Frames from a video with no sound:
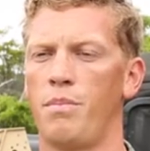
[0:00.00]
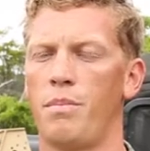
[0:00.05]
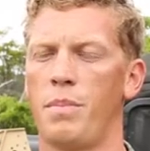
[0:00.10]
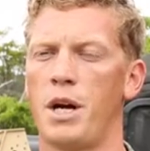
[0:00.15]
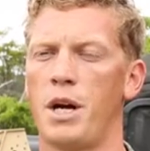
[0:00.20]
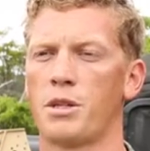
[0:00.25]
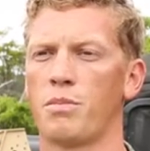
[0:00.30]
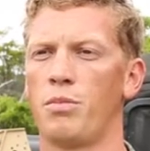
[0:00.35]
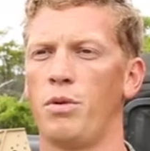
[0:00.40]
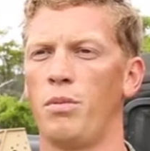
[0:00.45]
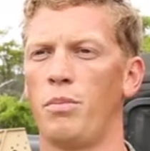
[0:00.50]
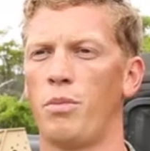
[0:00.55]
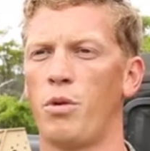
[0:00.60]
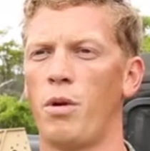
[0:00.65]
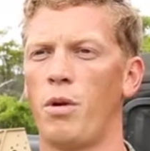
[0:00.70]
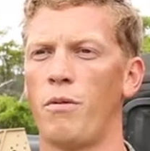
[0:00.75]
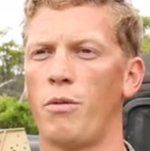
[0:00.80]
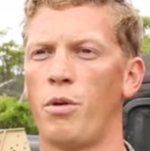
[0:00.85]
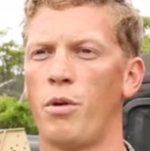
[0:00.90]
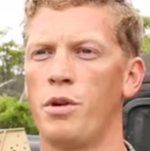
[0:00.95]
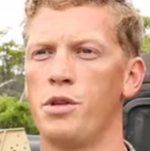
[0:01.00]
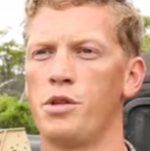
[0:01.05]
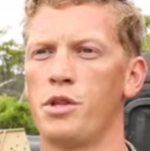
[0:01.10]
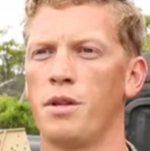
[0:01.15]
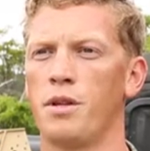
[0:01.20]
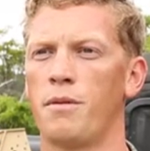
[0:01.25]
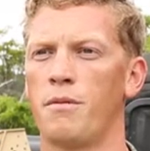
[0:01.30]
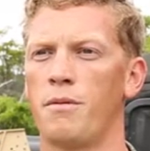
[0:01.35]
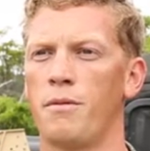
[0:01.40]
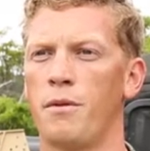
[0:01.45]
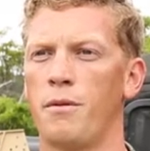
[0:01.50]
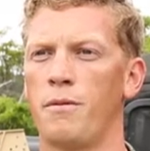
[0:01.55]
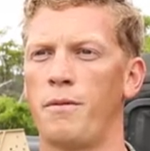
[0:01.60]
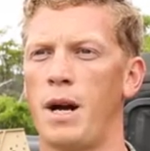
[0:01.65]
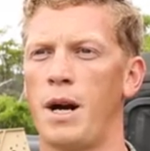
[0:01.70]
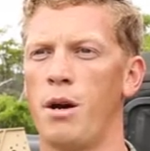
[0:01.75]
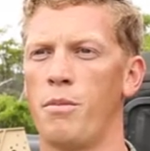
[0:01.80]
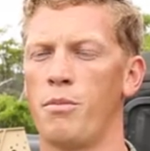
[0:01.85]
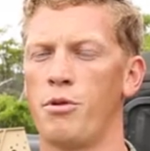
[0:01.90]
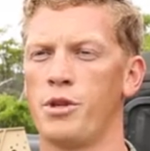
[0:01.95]
possible point of origin for
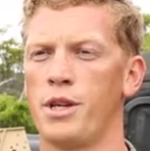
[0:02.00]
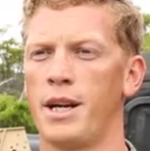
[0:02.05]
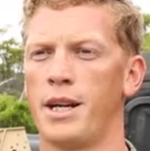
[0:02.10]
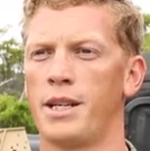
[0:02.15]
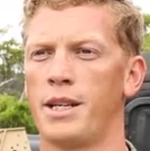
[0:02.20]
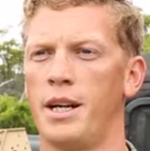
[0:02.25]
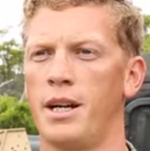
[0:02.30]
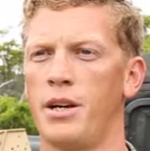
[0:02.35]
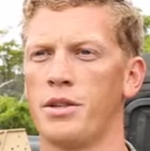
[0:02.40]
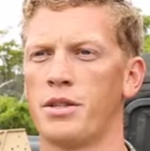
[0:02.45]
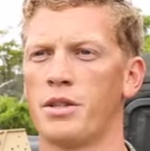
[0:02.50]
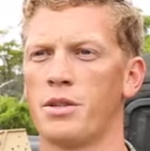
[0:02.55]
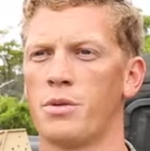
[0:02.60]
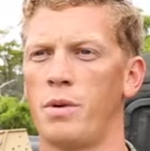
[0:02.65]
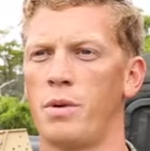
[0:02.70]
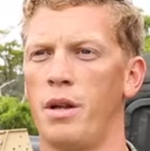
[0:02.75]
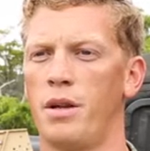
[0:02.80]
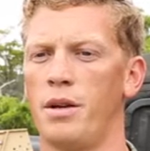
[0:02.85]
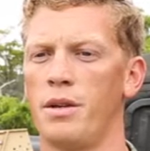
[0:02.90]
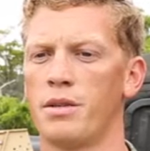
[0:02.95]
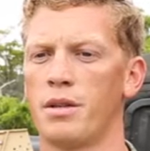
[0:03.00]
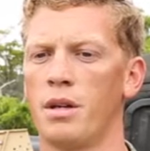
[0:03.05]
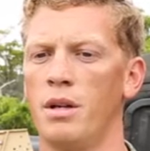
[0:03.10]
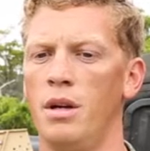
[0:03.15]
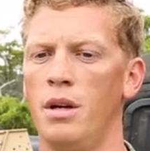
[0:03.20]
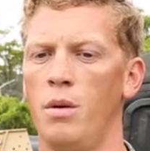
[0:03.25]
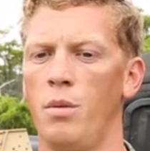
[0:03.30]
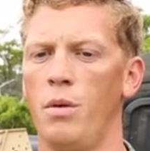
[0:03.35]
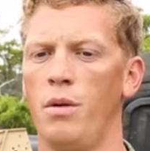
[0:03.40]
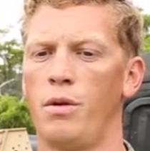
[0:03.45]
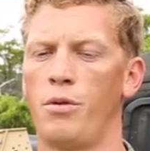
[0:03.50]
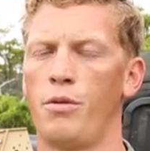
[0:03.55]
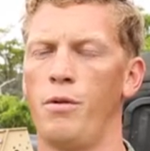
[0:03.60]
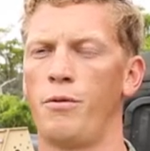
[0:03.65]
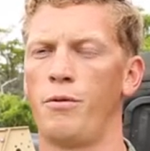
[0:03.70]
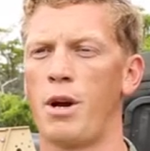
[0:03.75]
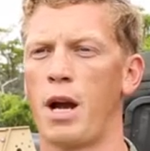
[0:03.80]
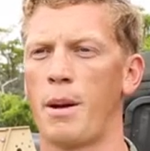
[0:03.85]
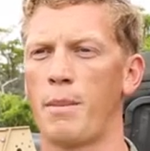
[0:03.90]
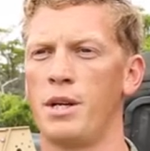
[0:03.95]
fired projectiles as well as with, through
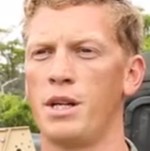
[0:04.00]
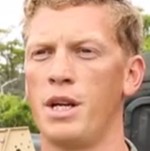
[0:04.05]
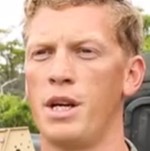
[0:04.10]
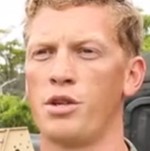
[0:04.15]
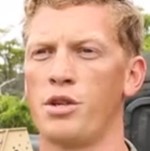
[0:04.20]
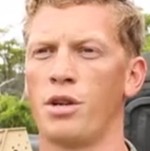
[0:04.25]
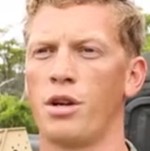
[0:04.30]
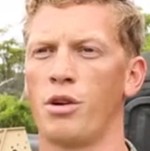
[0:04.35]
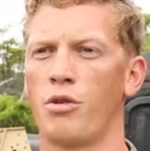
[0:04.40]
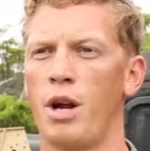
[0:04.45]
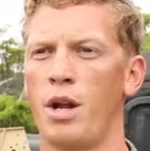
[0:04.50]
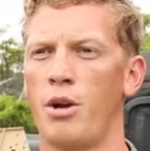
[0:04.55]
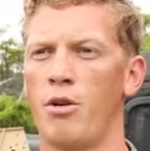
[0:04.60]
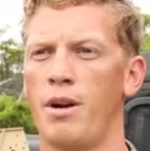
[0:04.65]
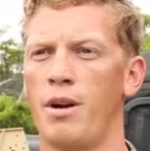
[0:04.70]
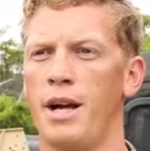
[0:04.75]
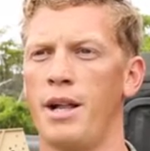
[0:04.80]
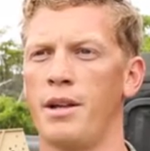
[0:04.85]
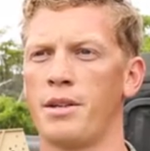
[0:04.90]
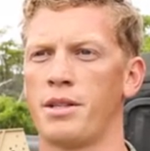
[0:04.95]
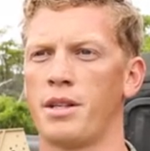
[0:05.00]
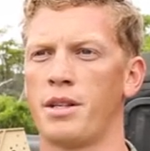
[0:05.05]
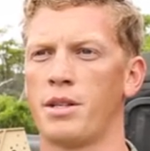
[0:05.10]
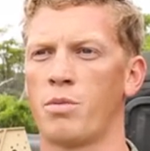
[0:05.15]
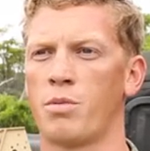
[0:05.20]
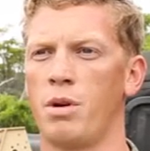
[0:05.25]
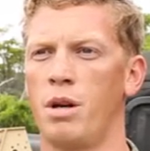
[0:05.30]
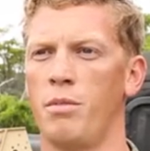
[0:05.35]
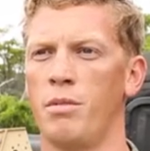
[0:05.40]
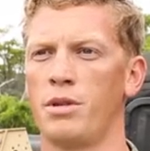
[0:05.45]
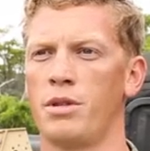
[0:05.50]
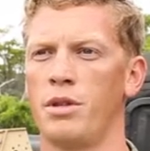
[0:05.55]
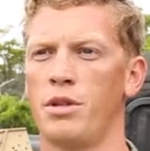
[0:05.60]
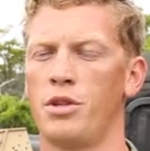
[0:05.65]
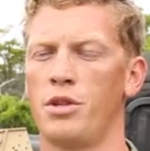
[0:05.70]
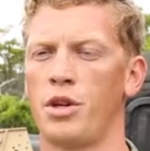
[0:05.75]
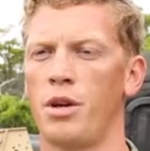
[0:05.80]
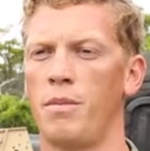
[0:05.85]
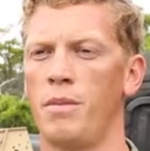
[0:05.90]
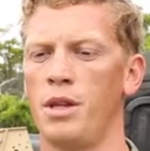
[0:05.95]
fragmentation and crater analysis, we're able to
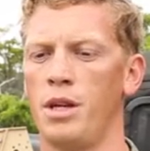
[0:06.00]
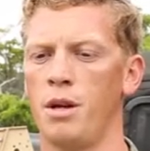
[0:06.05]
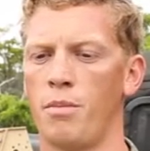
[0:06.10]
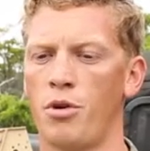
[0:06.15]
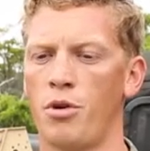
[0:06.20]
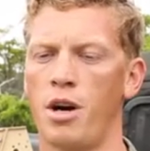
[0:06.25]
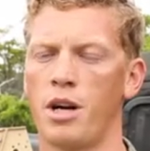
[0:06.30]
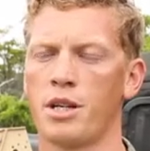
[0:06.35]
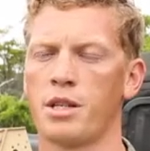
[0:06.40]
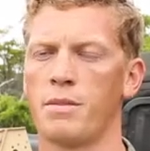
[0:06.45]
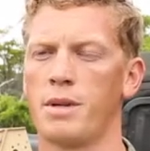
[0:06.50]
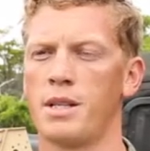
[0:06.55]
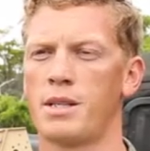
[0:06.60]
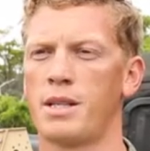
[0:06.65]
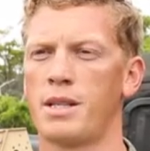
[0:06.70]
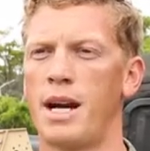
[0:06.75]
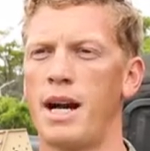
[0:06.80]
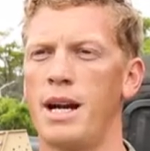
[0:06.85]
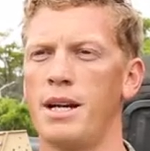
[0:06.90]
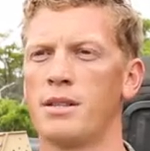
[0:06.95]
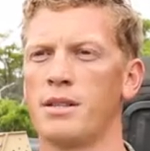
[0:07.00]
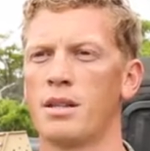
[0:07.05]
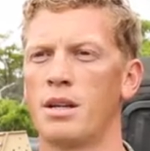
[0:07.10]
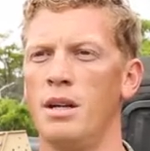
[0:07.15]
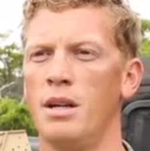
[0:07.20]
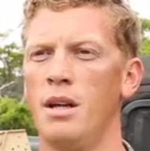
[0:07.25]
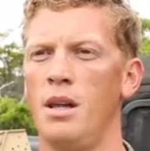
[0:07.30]
determine the approximate size